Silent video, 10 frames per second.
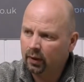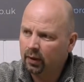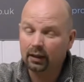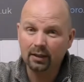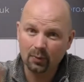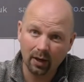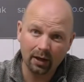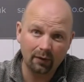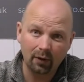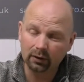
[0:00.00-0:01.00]
That's
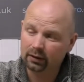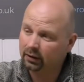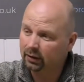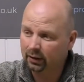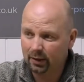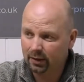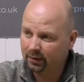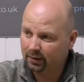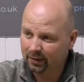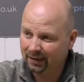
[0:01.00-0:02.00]
why I've altered
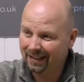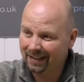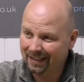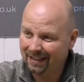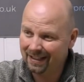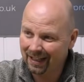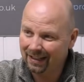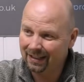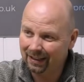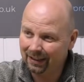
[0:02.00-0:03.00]
the
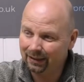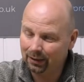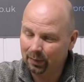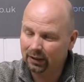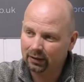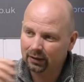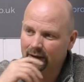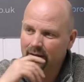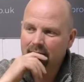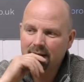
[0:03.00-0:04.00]
inside a little bit,
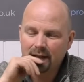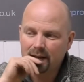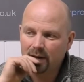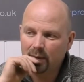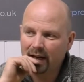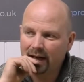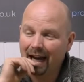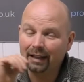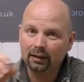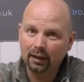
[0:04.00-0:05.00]
you know, by
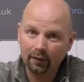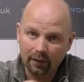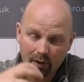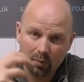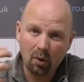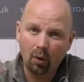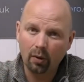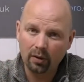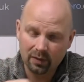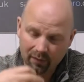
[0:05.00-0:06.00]
adding that very
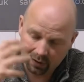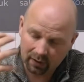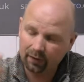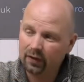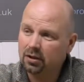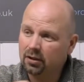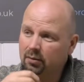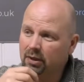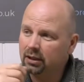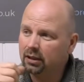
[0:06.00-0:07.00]
porous, very efficient
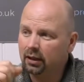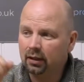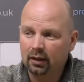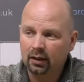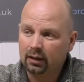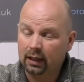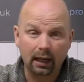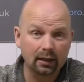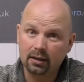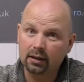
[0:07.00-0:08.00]
media. You
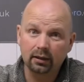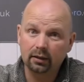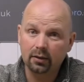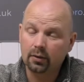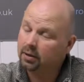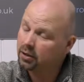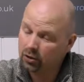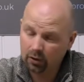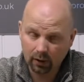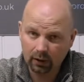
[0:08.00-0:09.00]
cannot see it, so it's
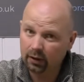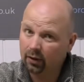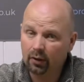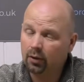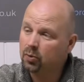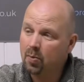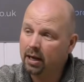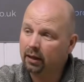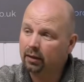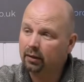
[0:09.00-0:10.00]
certainly not
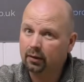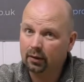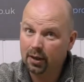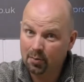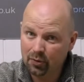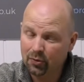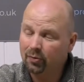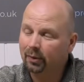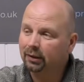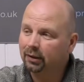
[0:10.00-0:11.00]
cosmetic
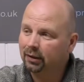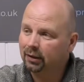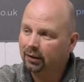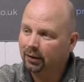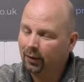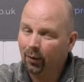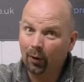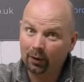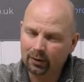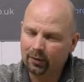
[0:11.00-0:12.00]
improvement or
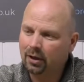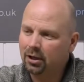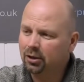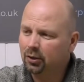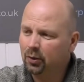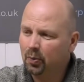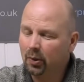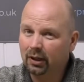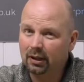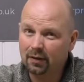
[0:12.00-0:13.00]
alteration,
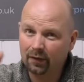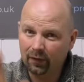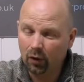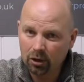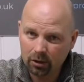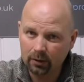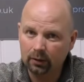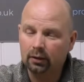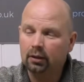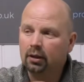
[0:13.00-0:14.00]
but it is a
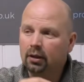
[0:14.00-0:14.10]
functional,